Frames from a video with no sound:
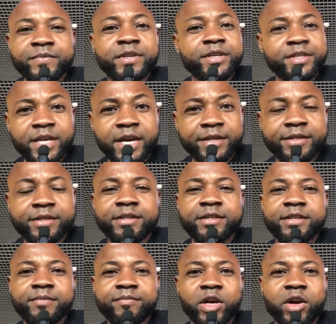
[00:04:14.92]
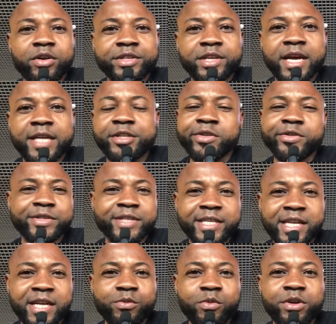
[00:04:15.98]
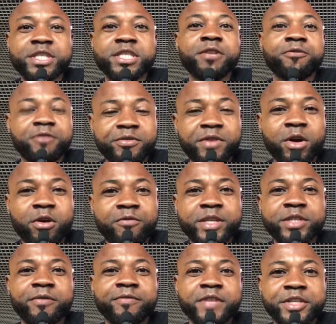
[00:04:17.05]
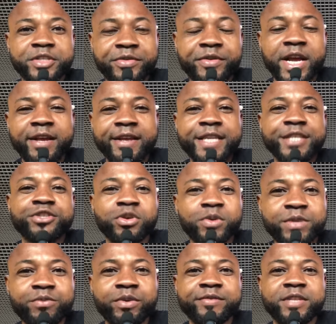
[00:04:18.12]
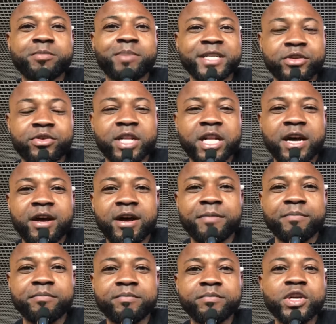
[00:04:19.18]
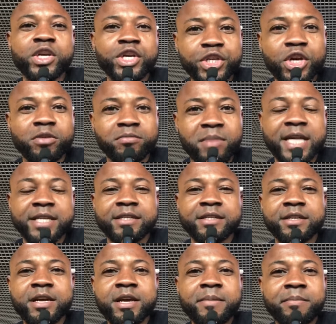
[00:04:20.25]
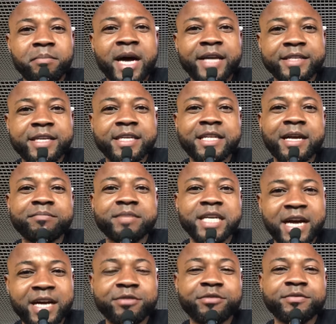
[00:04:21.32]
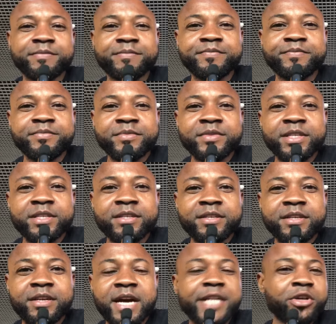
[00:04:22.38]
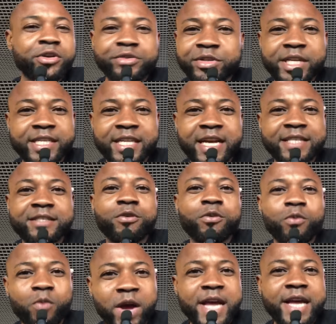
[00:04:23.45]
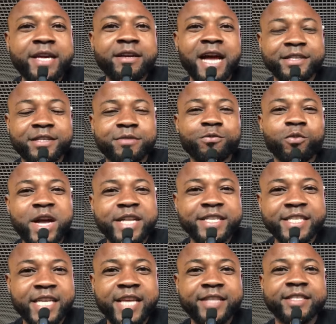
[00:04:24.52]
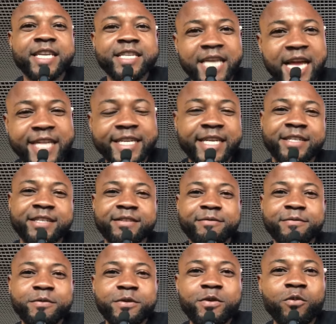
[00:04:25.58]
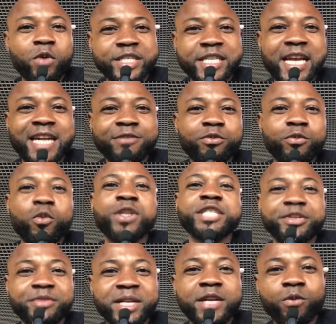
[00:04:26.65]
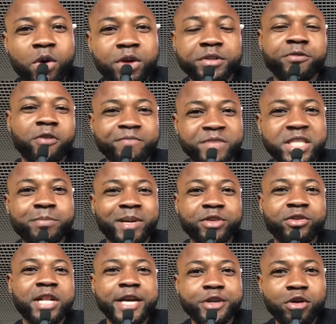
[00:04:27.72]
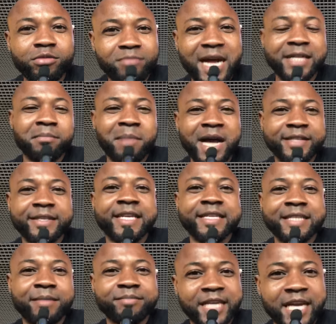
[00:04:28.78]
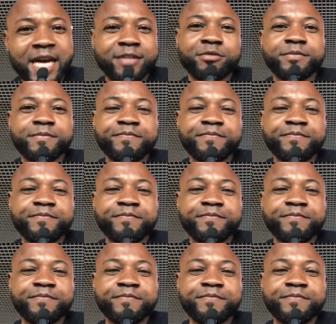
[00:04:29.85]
Yes. Because I don't understand what the federal government of Nigeria is doing with this particular young man, Maze Nnamdi Kanu. I don't understand where this case is headed. What they really want from this particular young man, Maze Nnamdi Kanu.